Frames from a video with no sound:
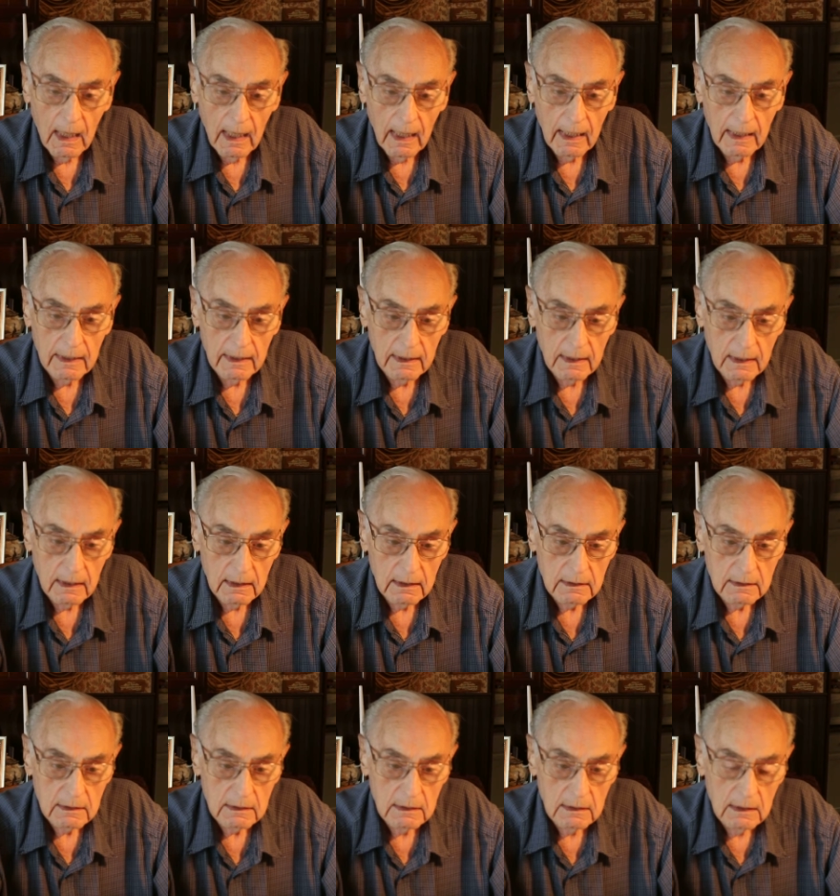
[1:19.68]
And
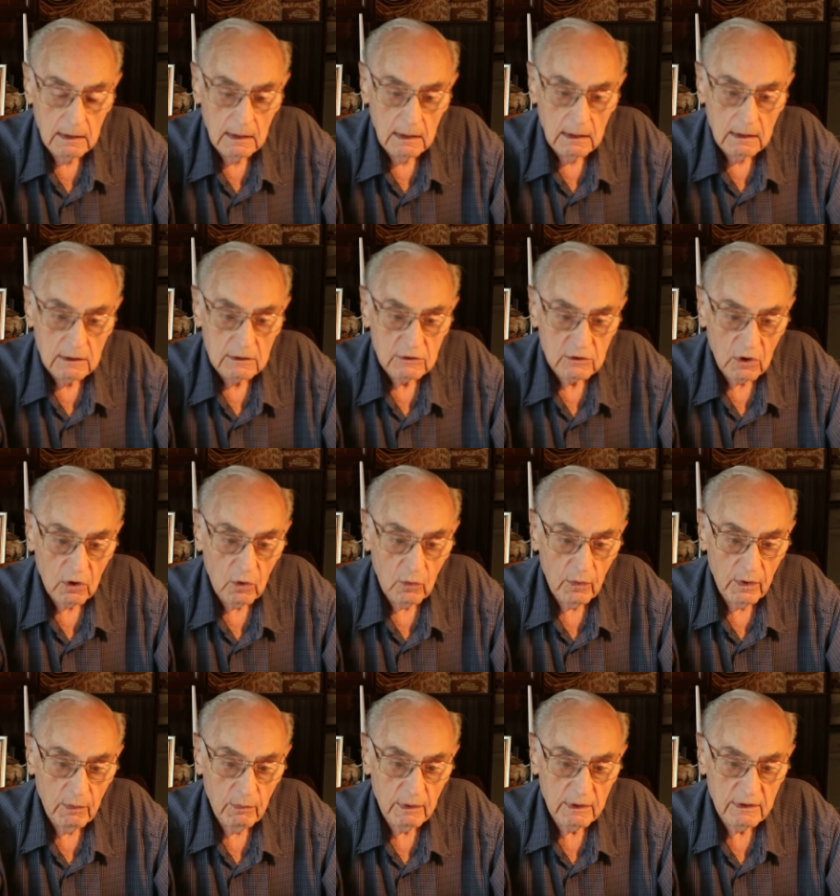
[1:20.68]
uh, so
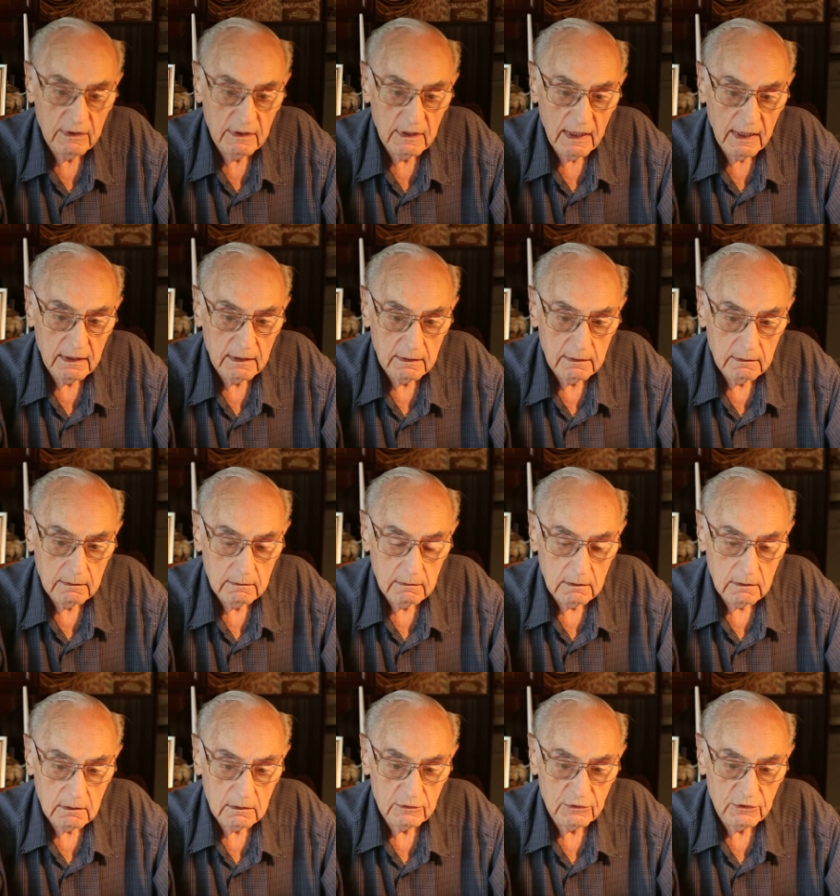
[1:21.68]
we went to that
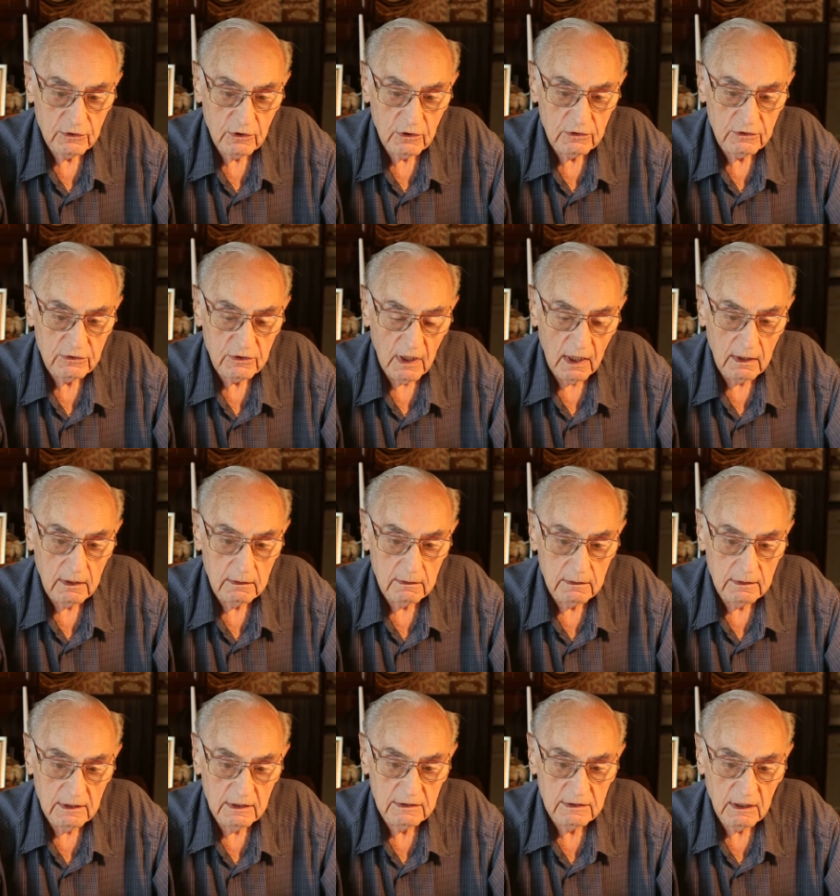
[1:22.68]
little church
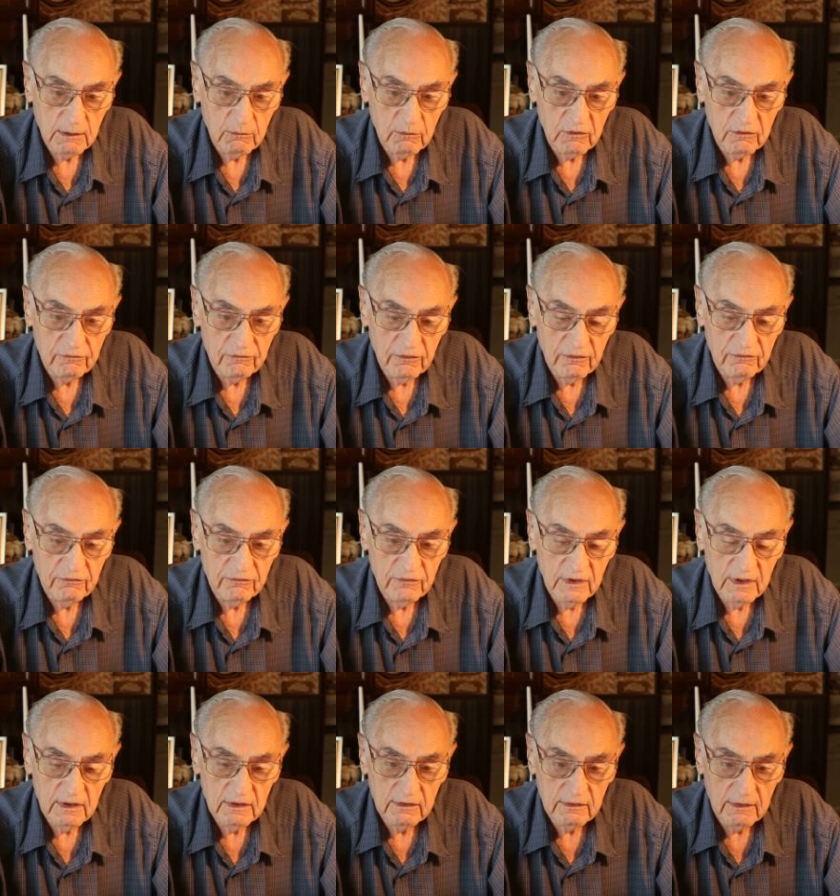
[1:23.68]
on December
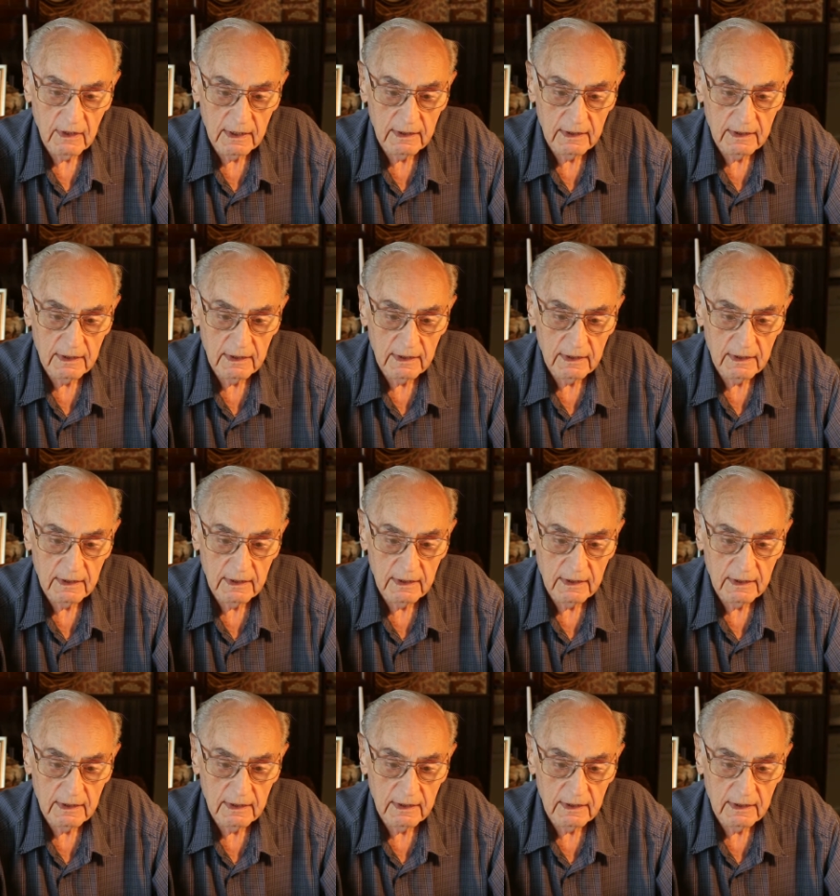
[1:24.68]
15,